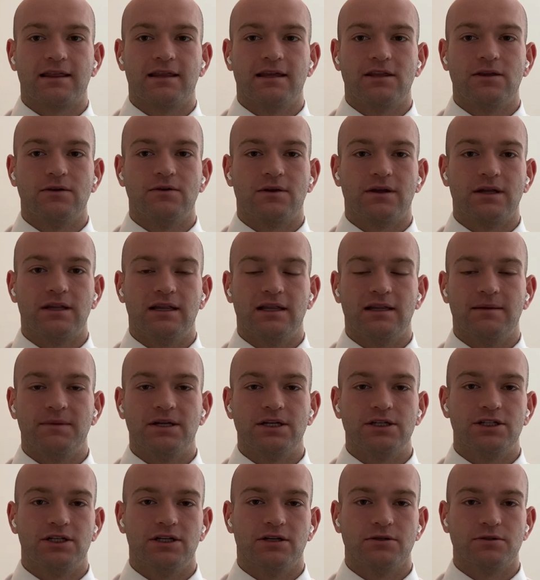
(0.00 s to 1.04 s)
that you can limit
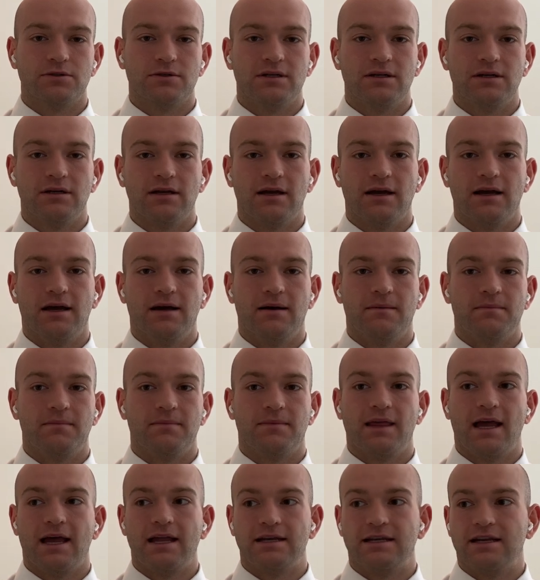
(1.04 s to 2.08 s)
children,
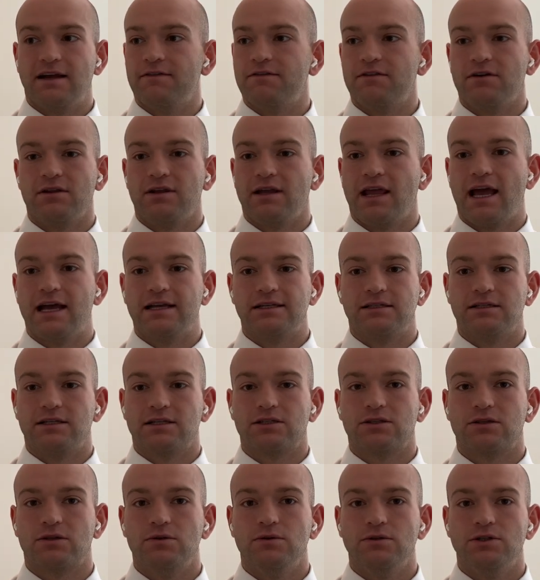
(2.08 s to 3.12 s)
that definitely has an
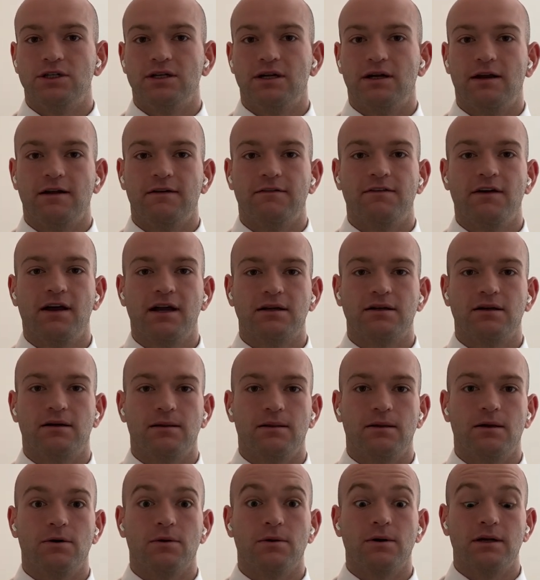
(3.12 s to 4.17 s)
exclusionary effect on
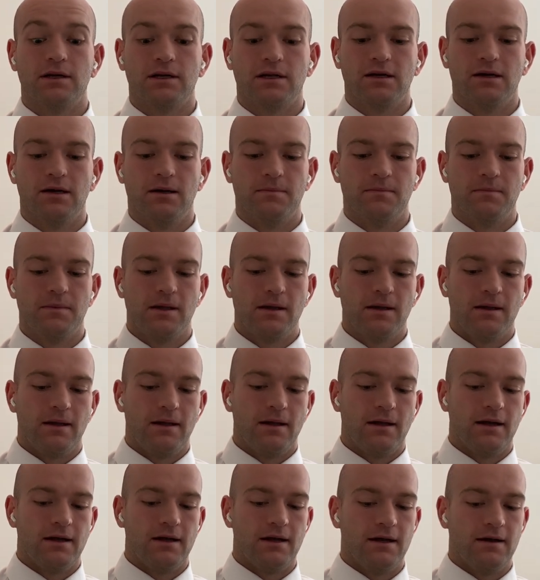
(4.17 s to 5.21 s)
lower income
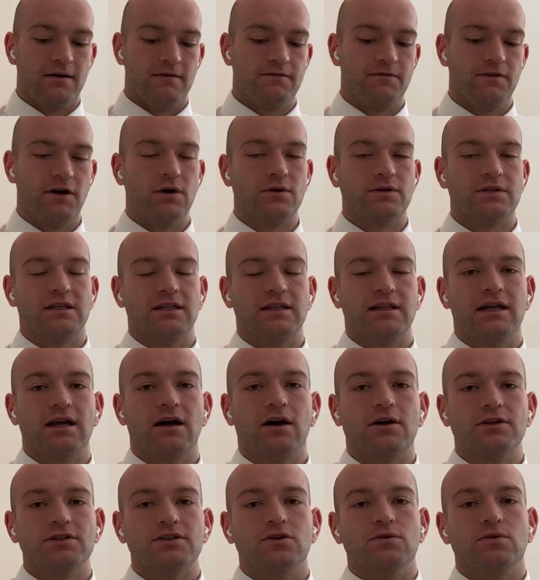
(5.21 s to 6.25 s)
folks. And they
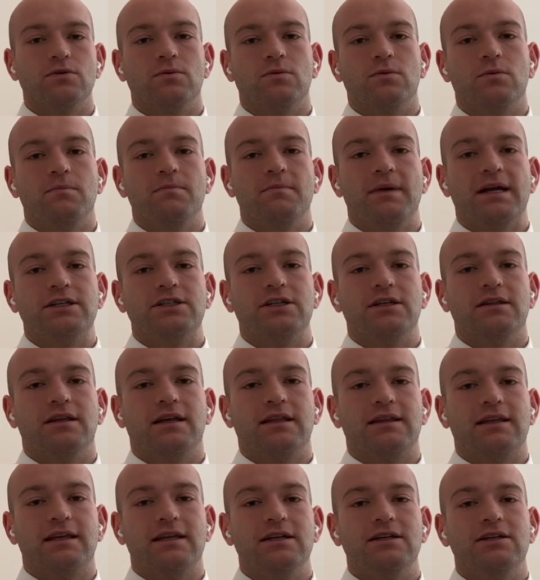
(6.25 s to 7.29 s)
also mentioned
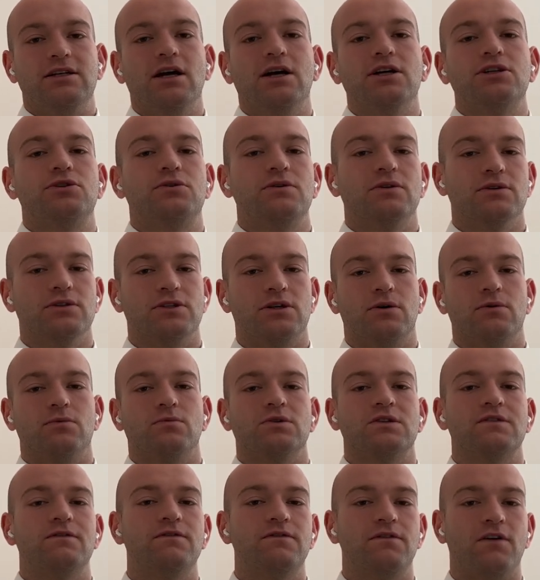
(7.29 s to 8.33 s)
that the industrial zone
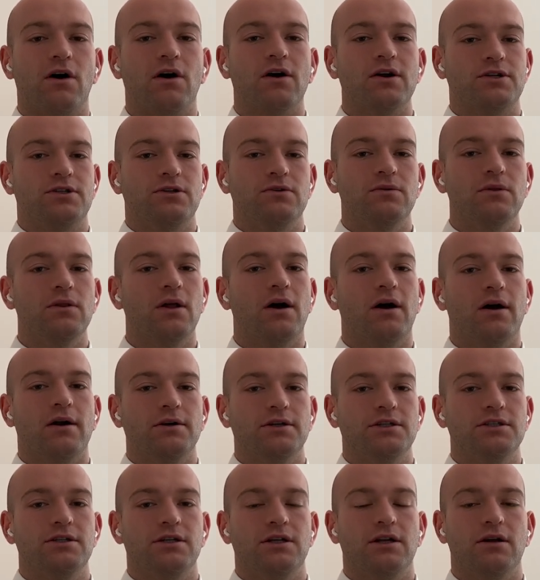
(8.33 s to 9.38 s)
was far too
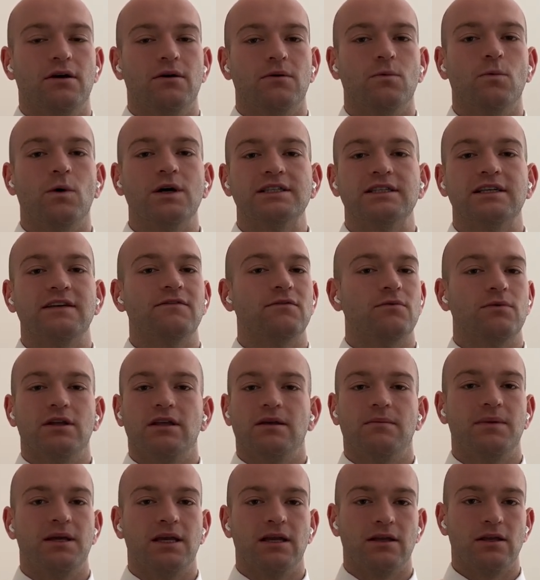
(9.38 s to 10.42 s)
large. You know, it wasn't even
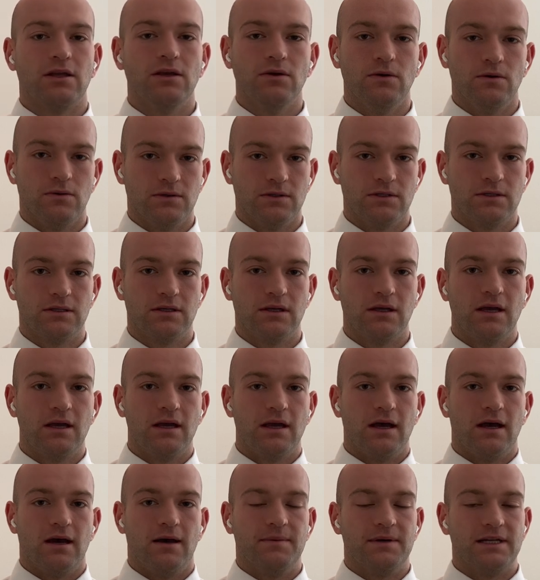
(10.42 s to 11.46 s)
really being used.
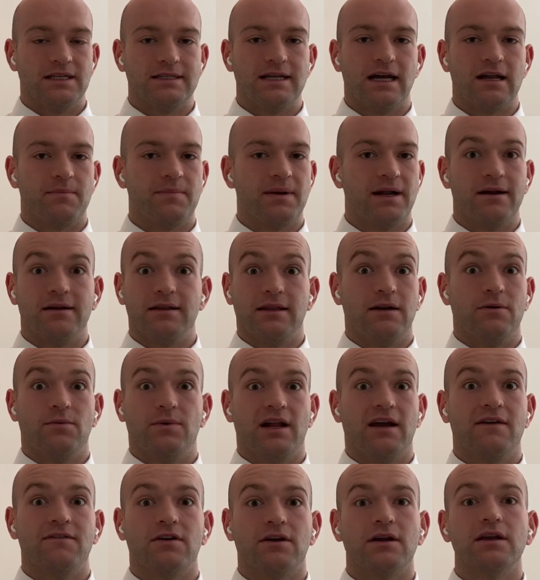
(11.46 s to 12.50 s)
I mean, it's not apparent that it would
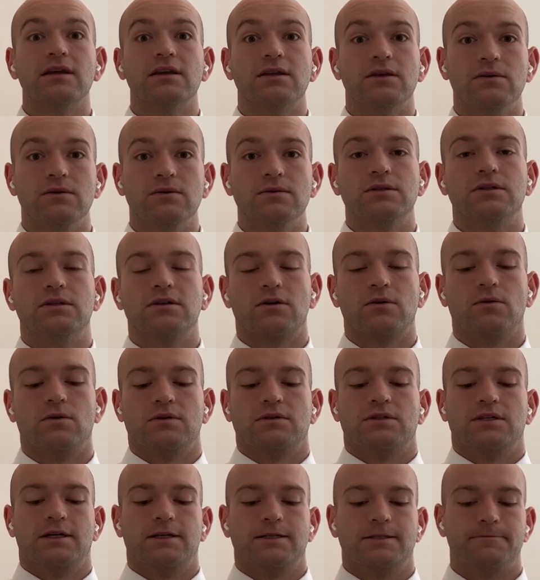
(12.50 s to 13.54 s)
ever get used, the court
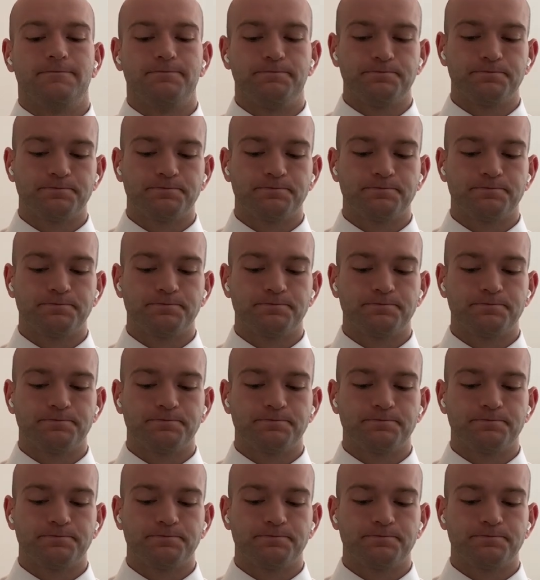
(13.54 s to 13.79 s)
says.